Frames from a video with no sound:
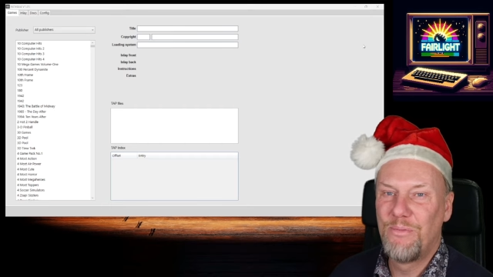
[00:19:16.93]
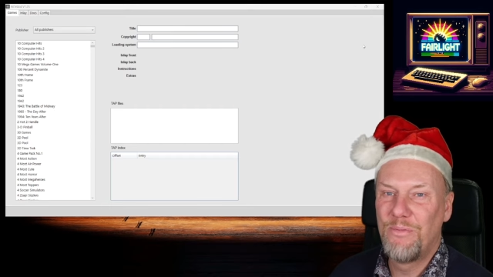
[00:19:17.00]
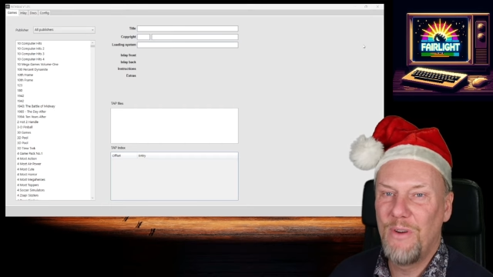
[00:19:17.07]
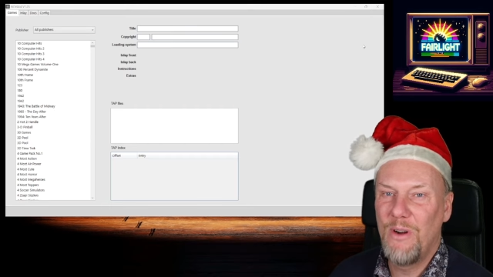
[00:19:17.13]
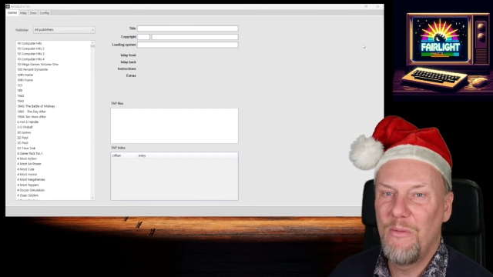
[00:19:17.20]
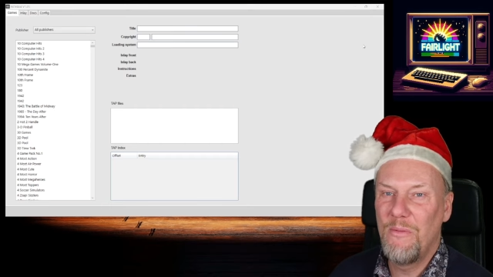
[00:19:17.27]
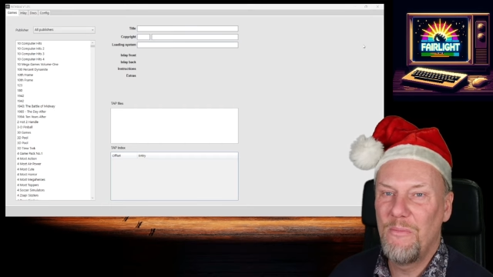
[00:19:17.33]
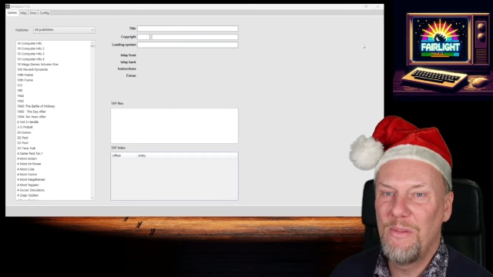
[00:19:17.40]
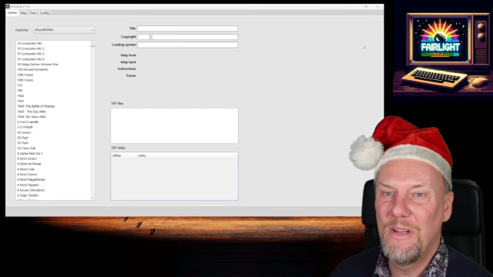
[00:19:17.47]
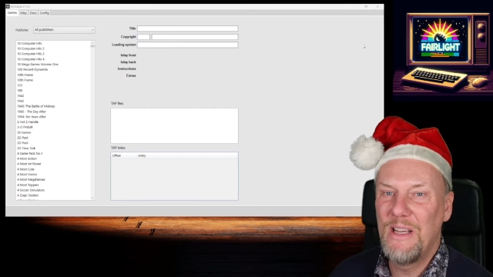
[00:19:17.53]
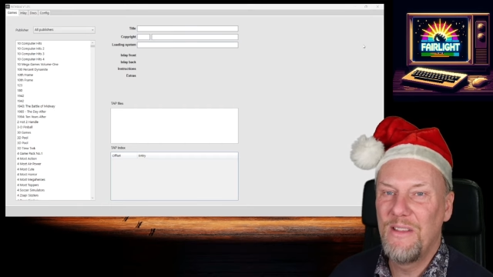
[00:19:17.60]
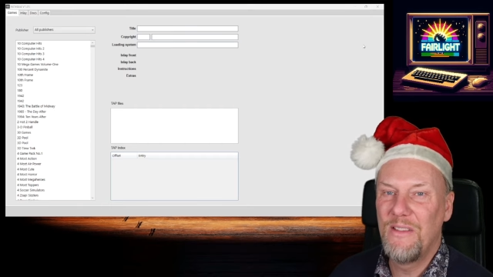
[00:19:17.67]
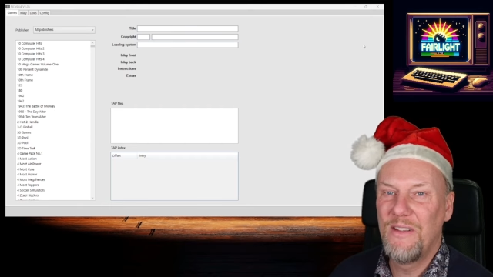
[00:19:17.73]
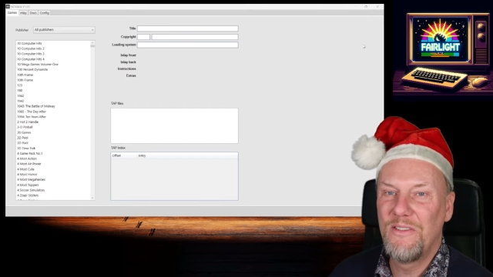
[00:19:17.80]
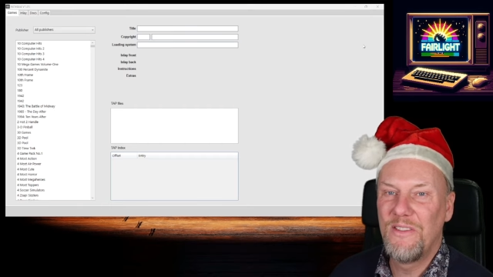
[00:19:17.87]

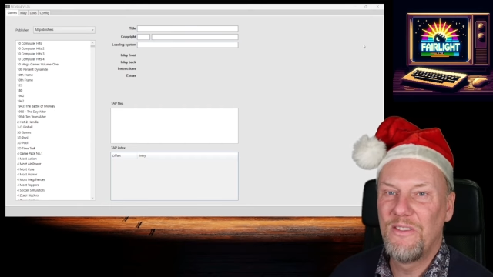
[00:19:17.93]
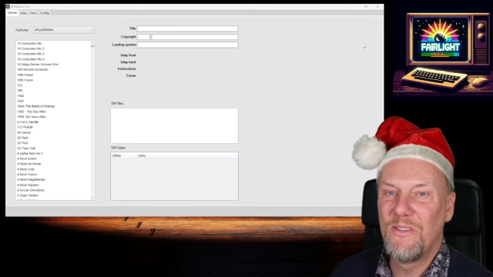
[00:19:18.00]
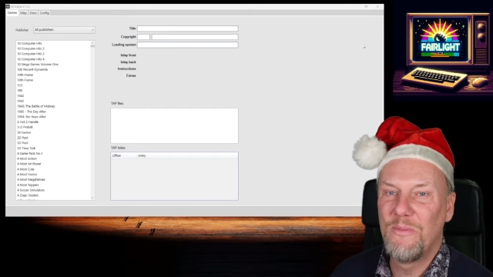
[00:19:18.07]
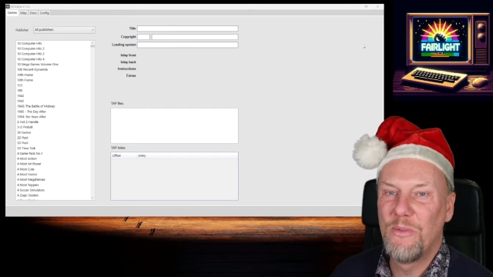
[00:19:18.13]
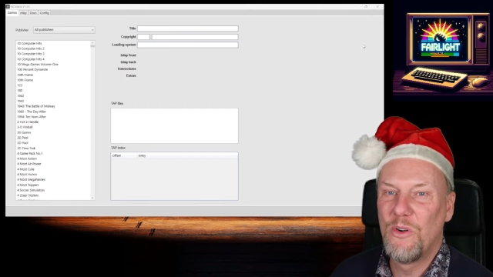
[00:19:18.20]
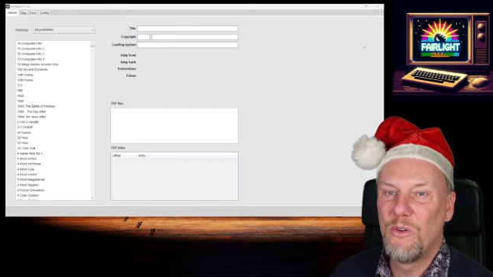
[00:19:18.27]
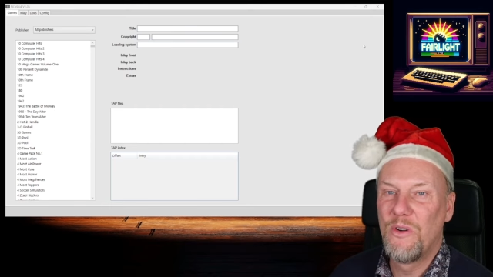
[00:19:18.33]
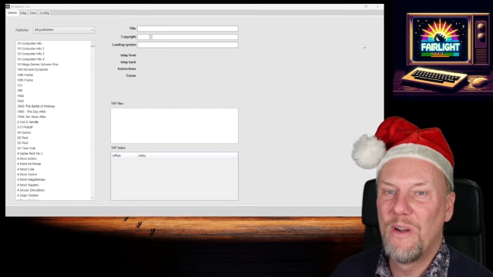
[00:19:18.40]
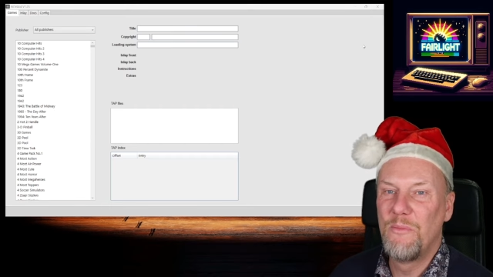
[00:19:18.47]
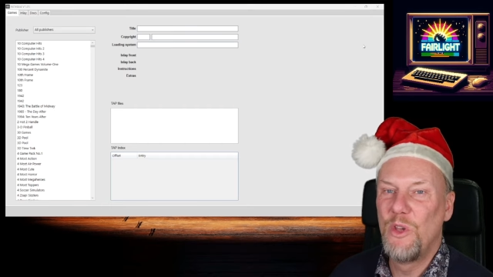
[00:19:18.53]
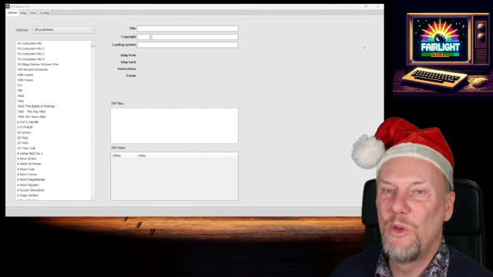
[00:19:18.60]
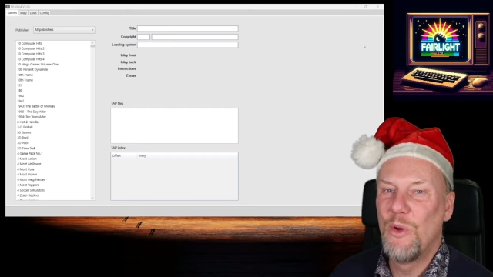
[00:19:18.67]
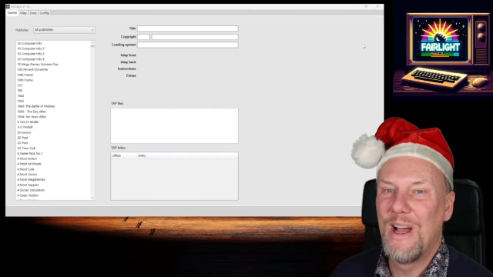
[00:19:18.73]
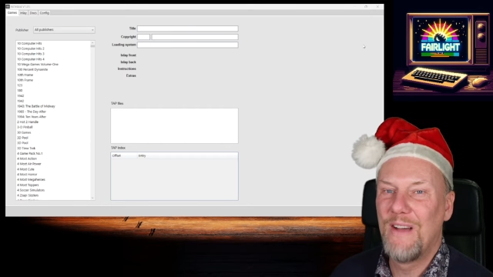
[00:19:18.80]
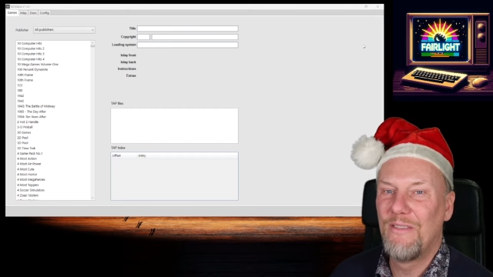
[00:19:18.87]
Probably this is a program
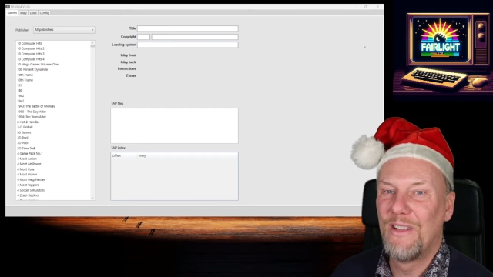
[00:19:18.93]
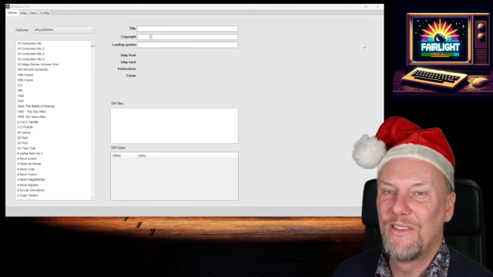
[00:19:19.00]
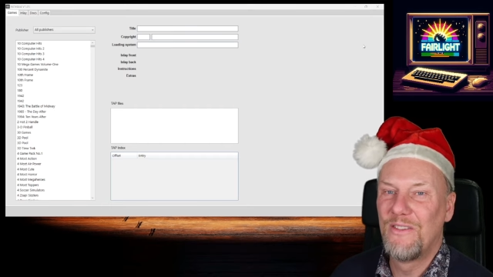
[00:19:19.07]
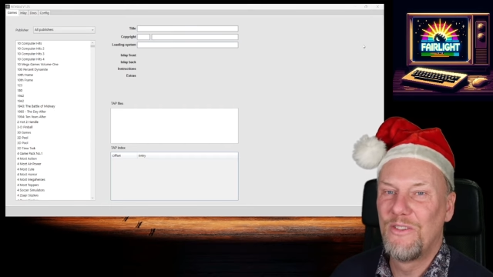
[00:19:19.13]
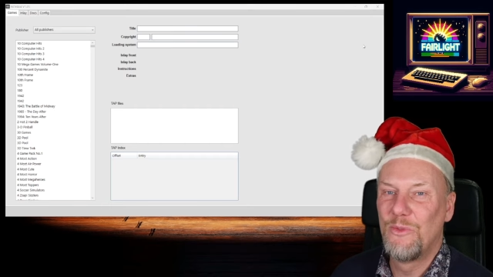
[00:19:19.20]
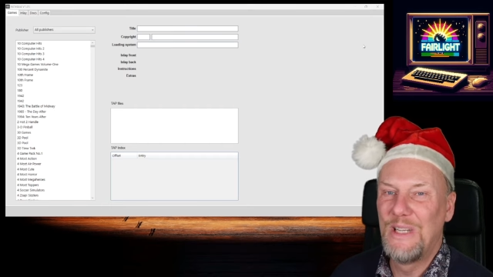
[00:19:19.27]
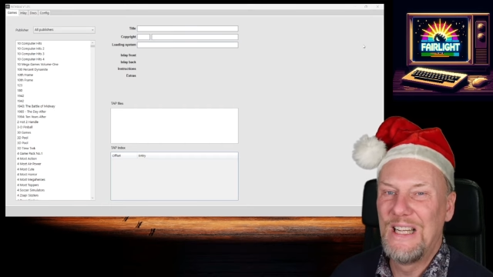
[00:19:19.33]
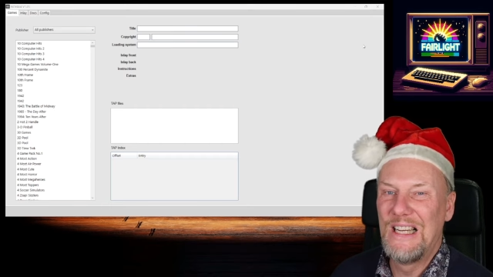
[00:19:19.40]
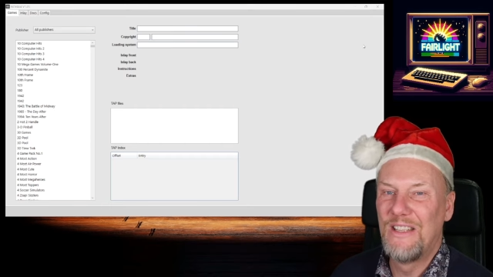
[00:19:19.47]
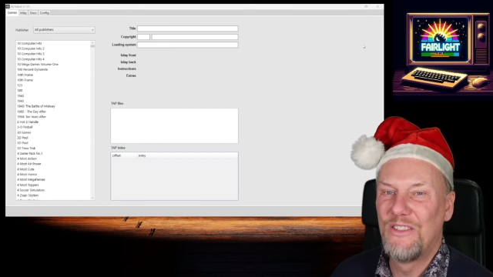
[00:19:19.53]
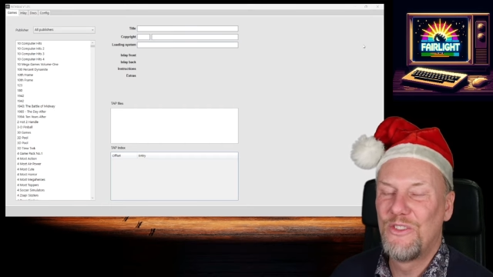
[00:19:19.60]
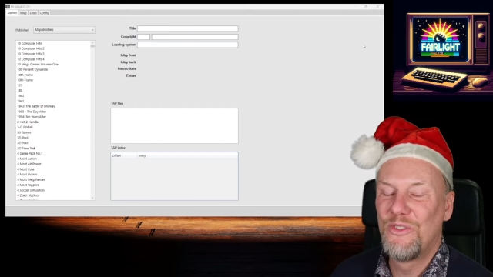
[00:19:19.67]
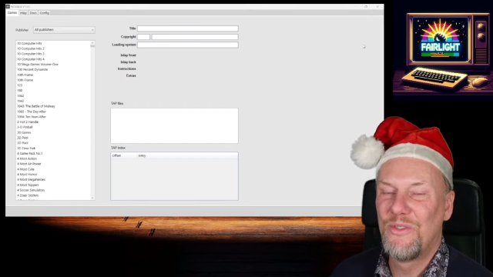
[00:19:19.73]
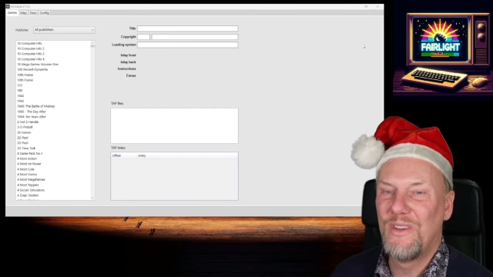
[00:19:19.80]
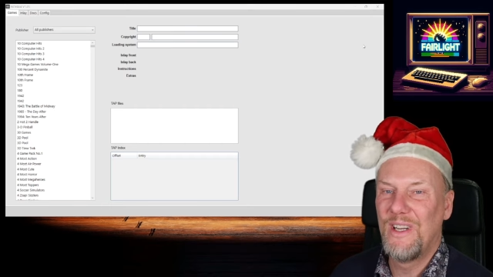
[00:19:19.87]
you haven't really
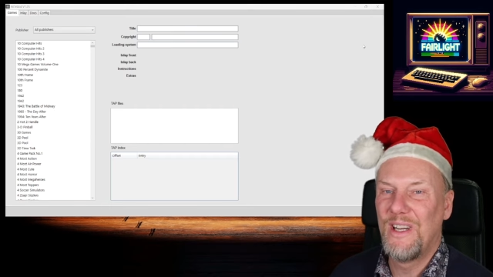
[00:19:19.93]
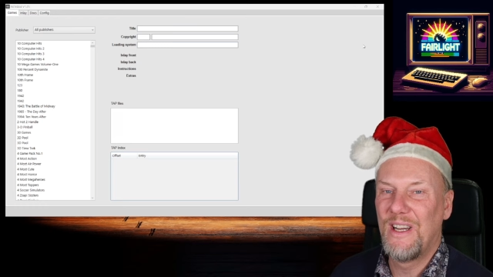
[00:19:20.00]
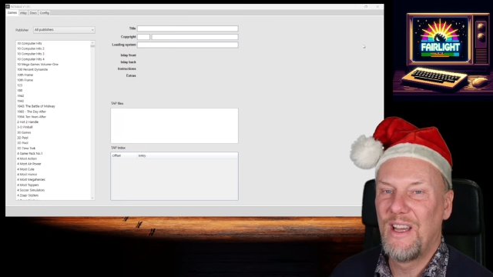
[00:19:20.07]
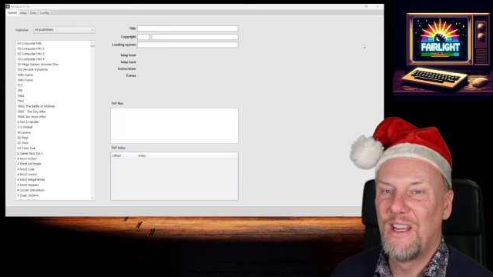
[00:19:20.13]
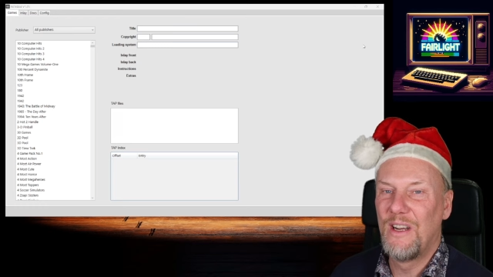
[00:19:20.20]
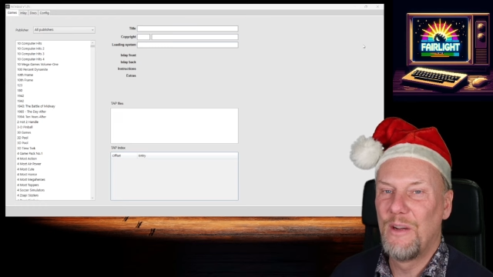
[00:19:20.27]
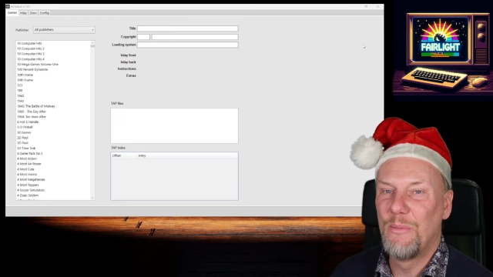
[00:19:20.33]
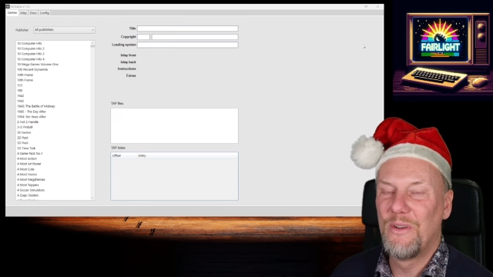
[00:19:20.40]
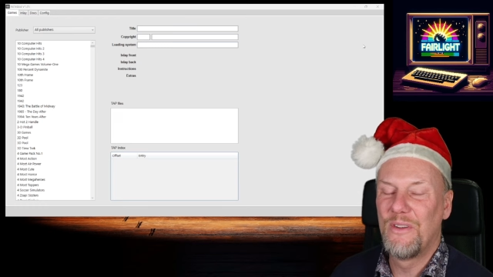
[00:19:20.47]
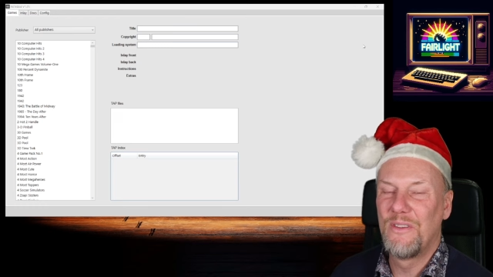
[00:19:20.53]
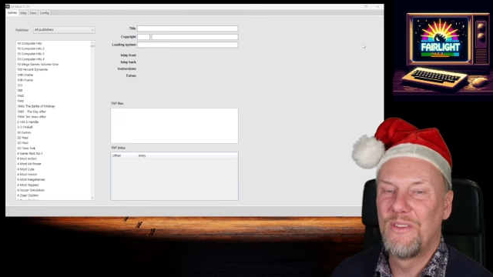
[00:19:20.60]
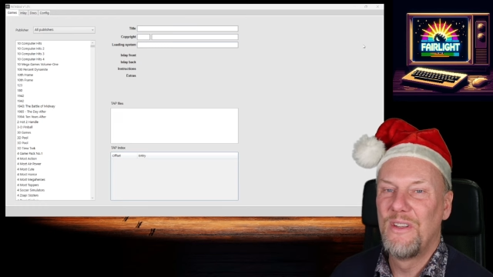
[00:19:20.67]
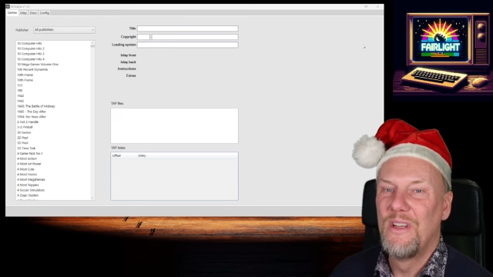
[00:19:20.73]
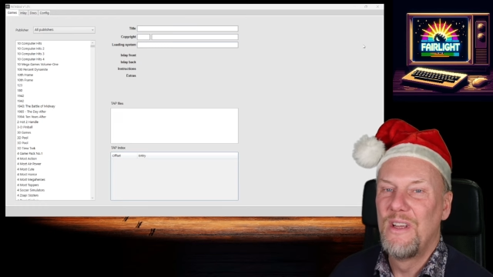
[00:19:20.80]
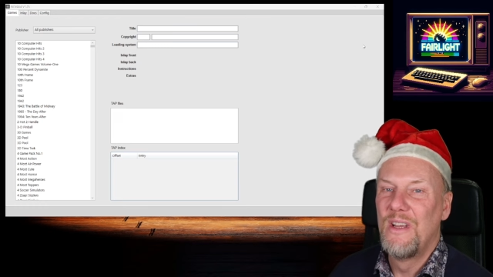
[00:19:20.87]
tried, but